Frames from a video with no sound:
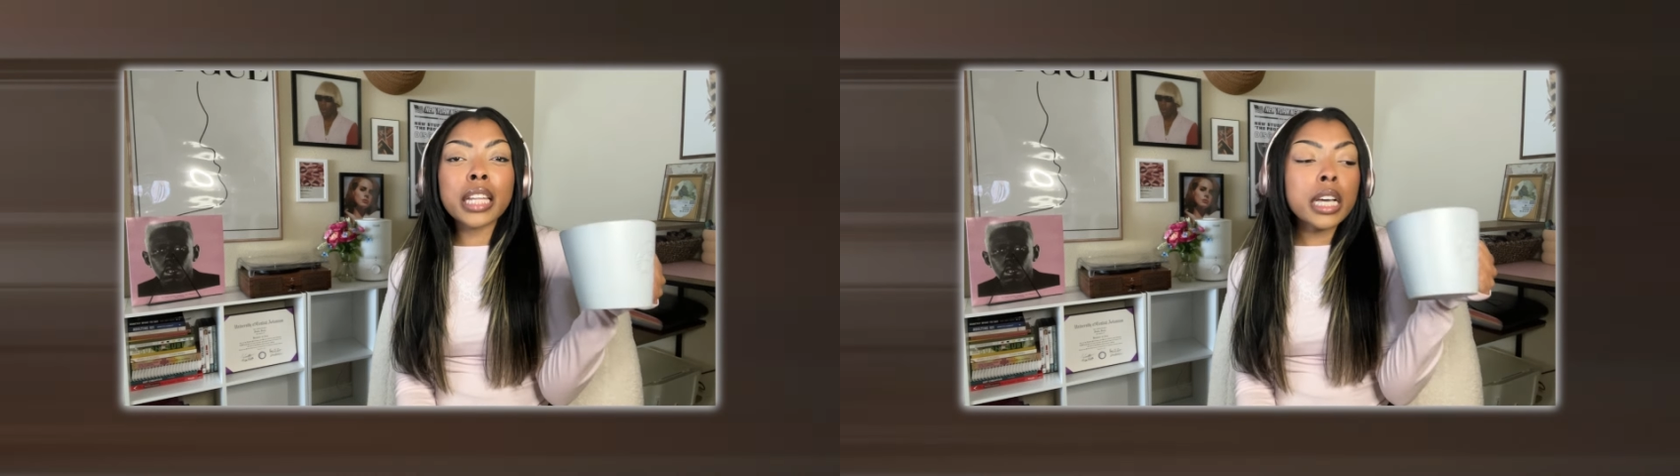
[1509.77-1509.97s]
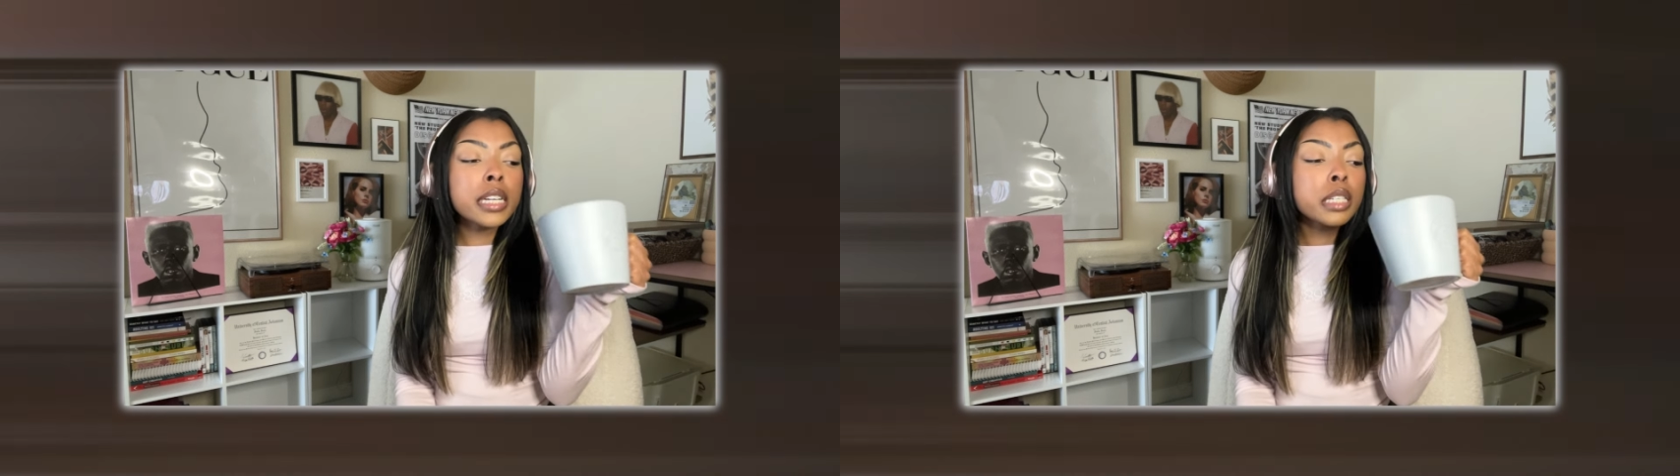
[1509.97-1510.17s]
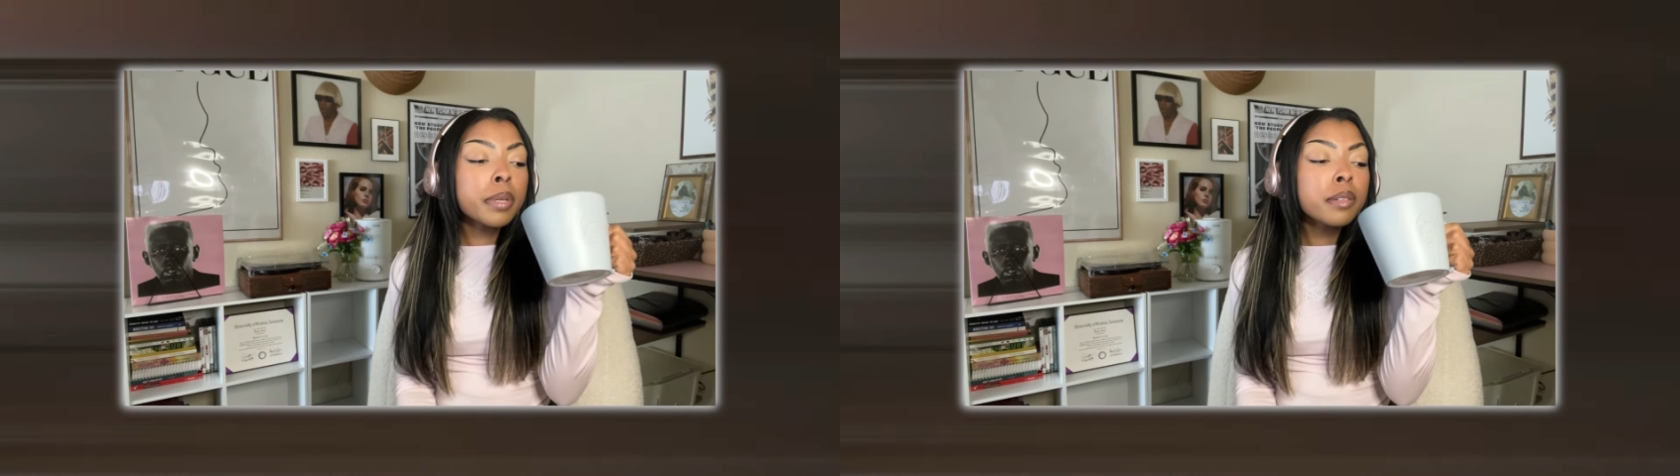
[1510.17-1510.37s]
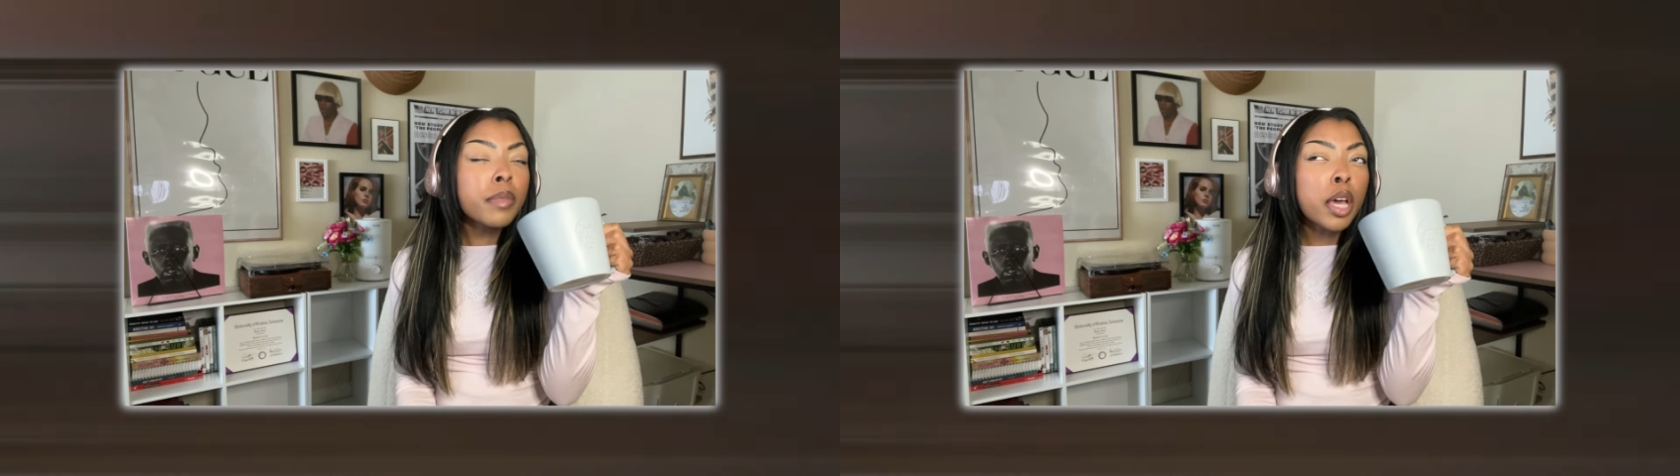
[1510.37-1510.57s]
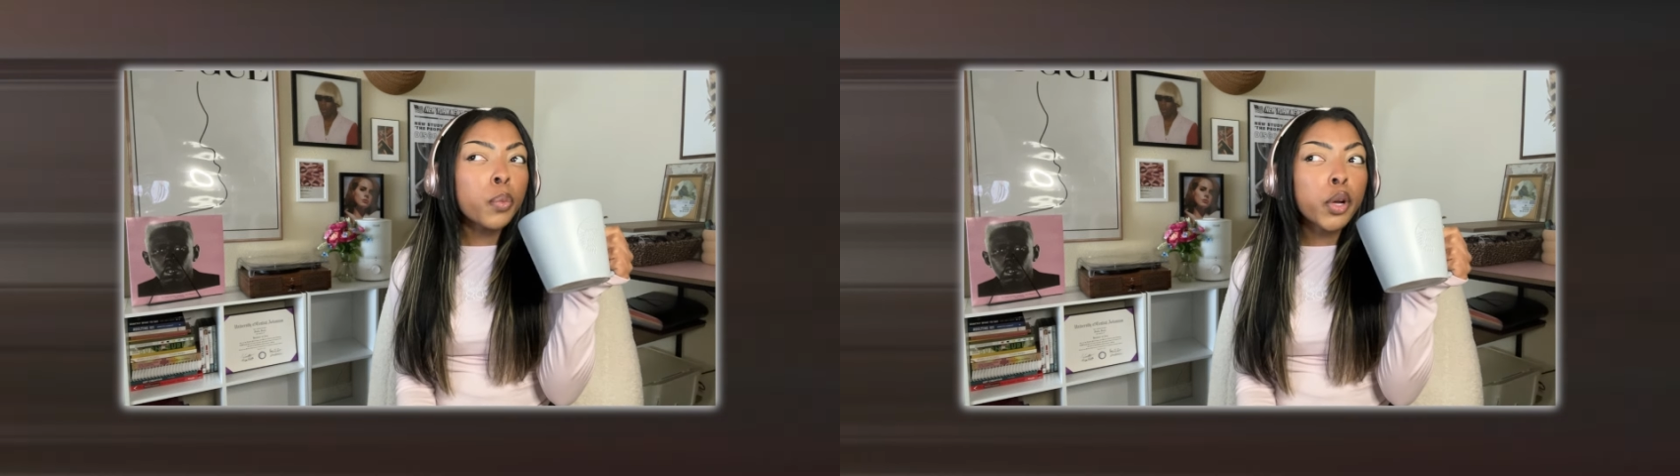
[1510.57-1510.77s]
late husband,
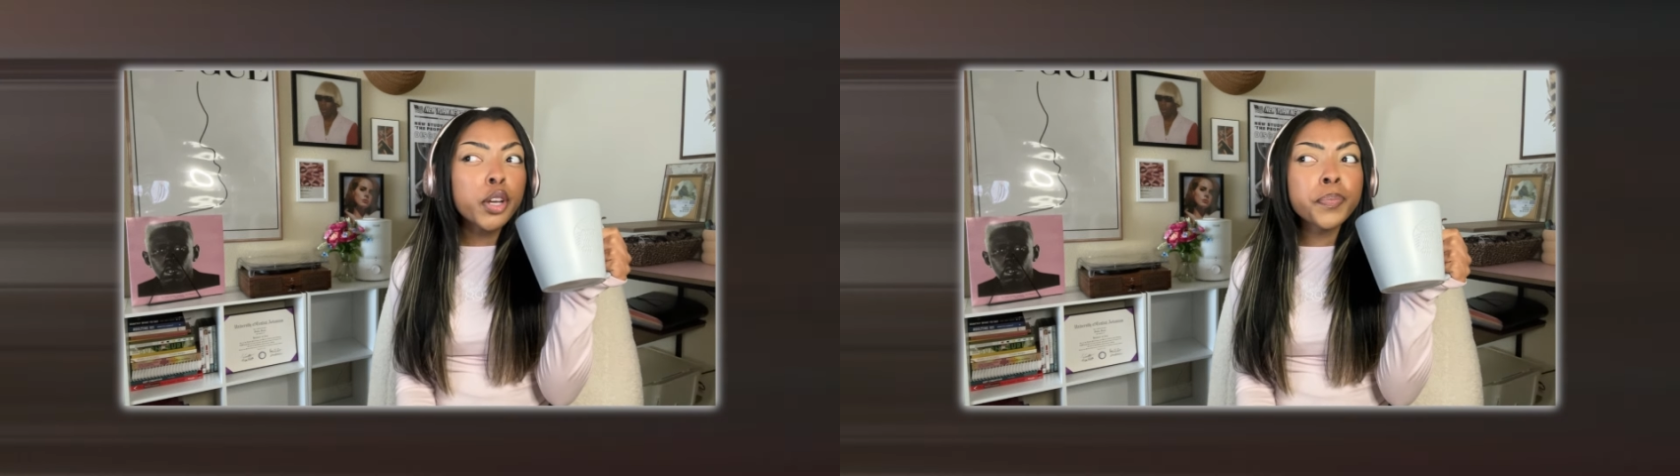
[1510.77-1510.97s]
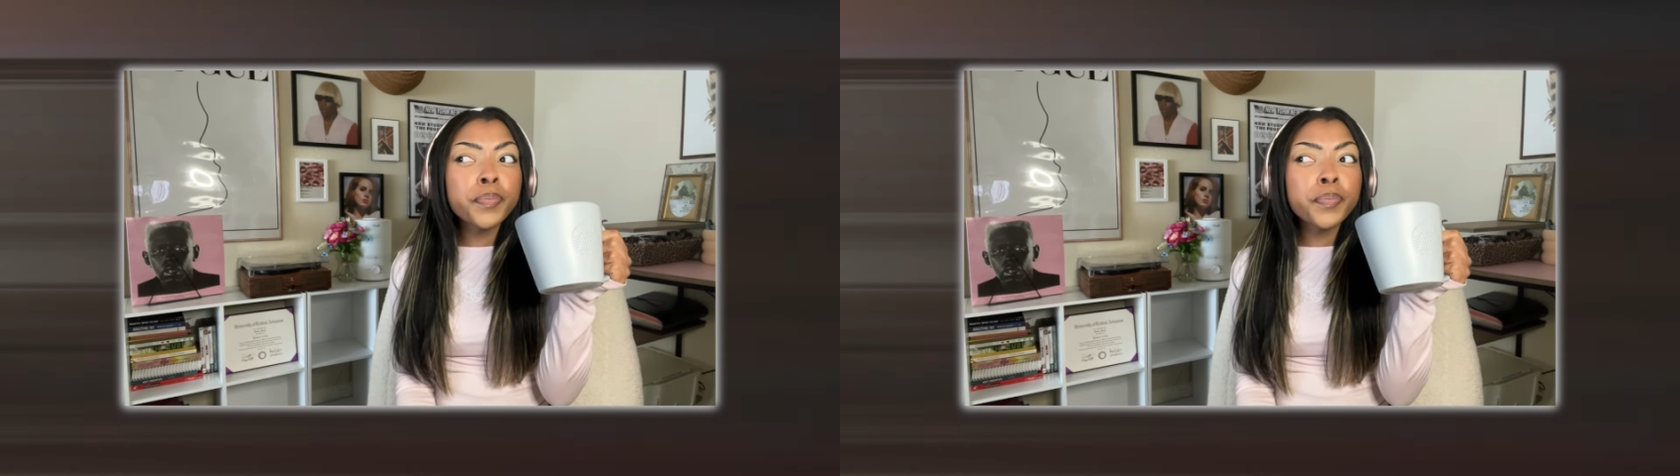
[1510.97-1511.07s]
Edward?